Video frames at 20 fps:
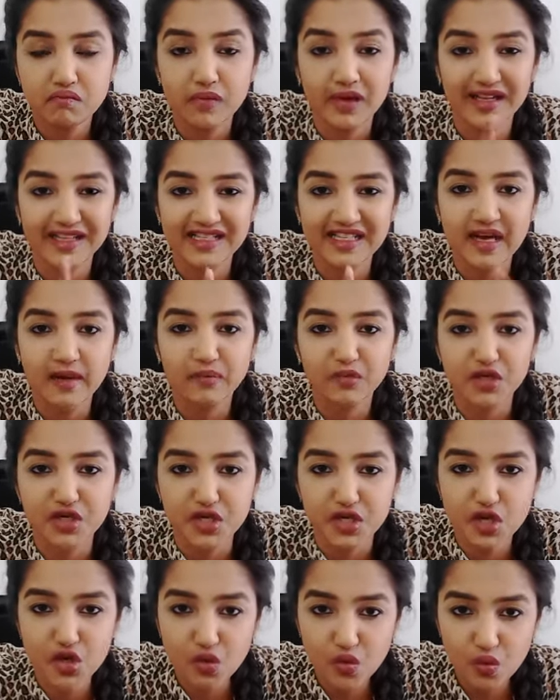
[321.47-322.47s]
But it's up
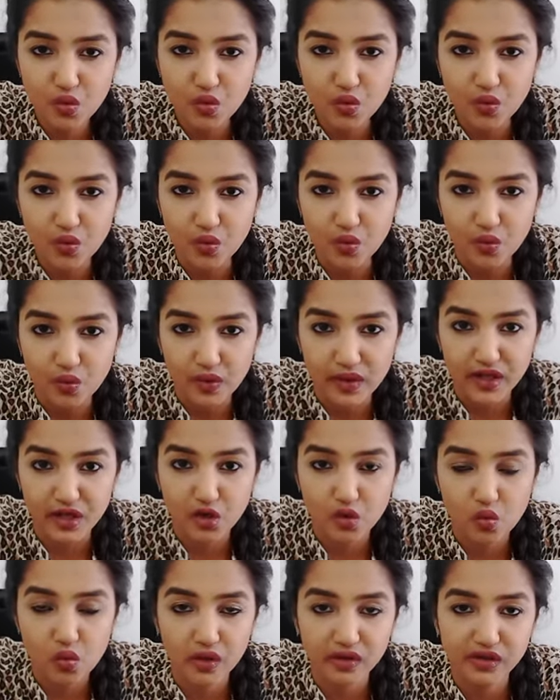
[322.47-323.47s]
to you whether
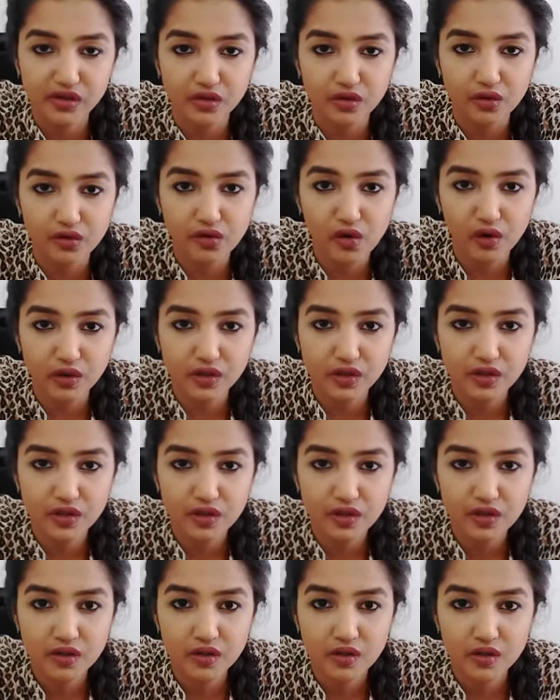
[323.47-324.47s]
you want it or not.
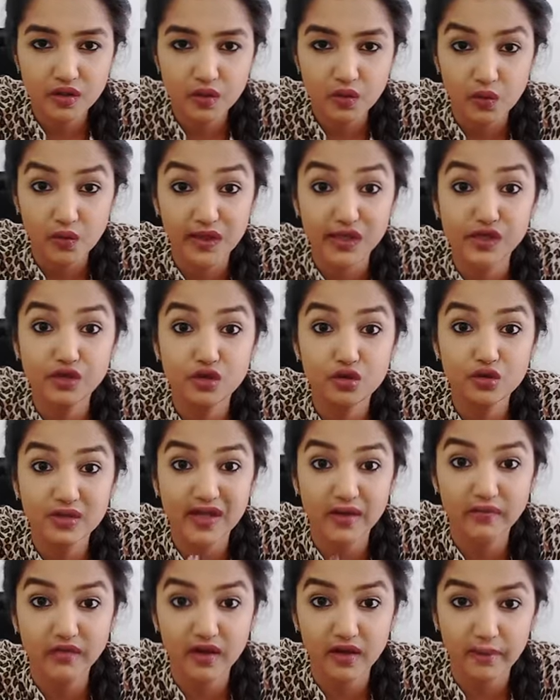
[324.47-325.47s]
Will you do
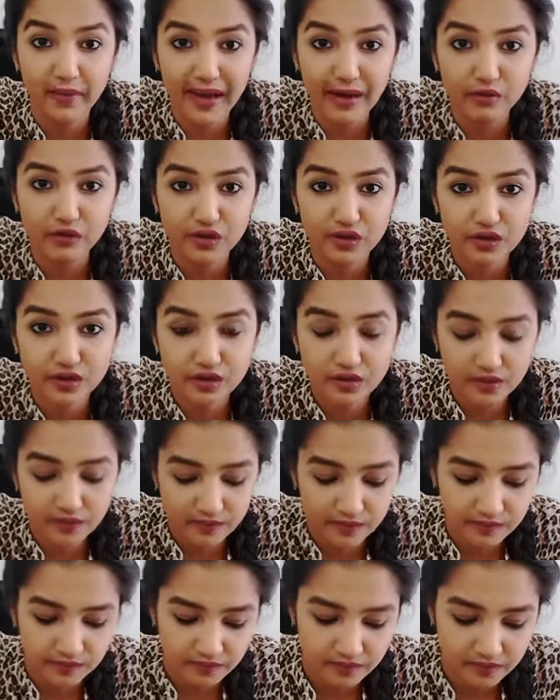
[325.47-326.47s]
something about it?
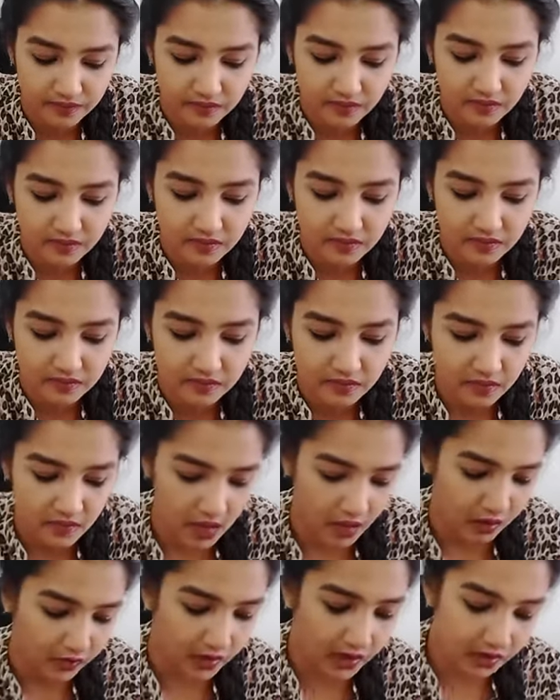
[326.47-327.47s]

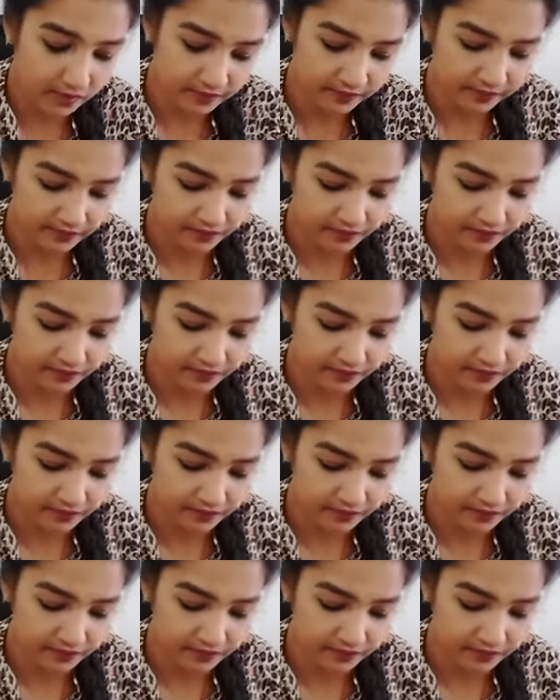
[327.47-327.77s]
Okay?